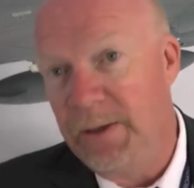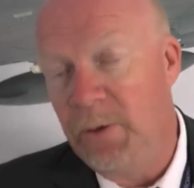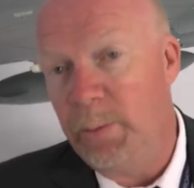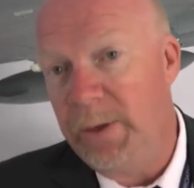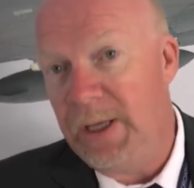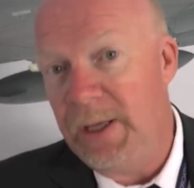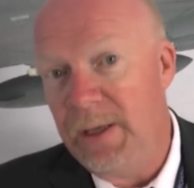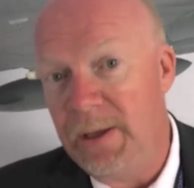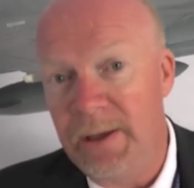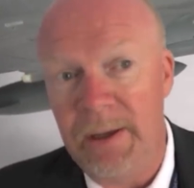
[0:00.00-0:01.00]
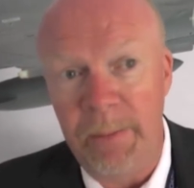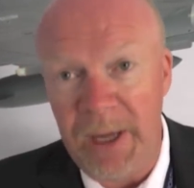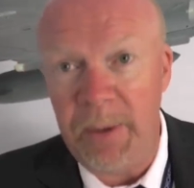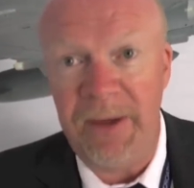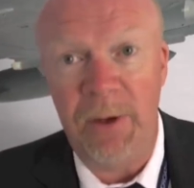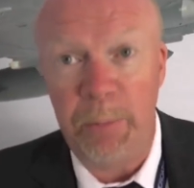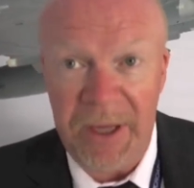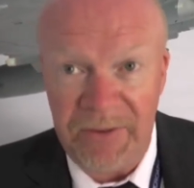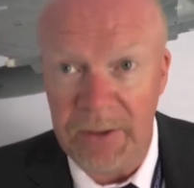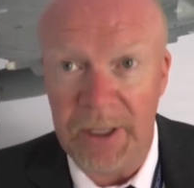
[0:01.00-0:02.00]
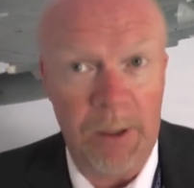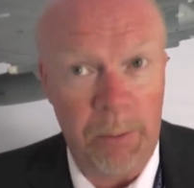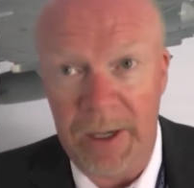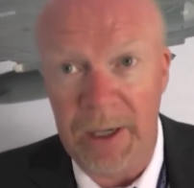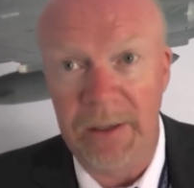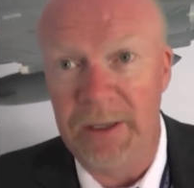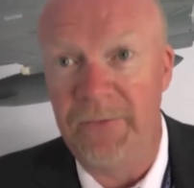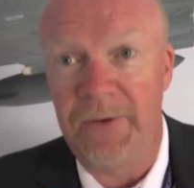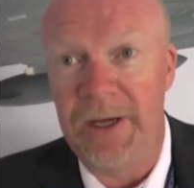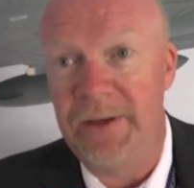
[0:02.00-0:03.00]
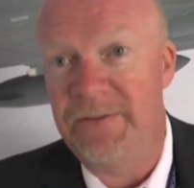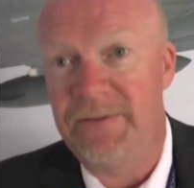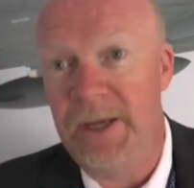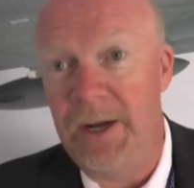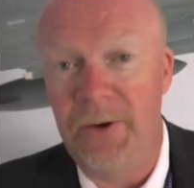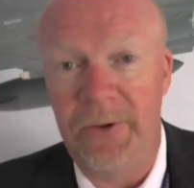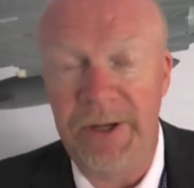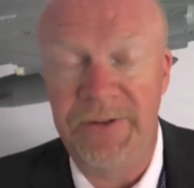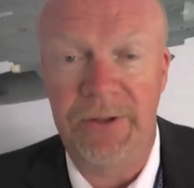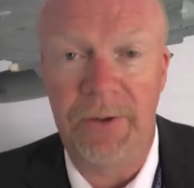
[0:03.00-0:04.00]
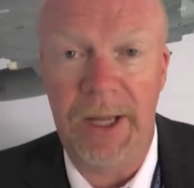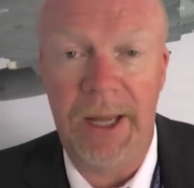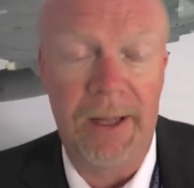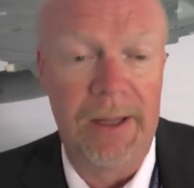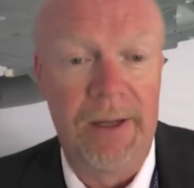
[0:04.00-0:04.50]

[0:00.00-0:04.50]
It could be maybe even a PC-9 pilot that flies here in Croatia today.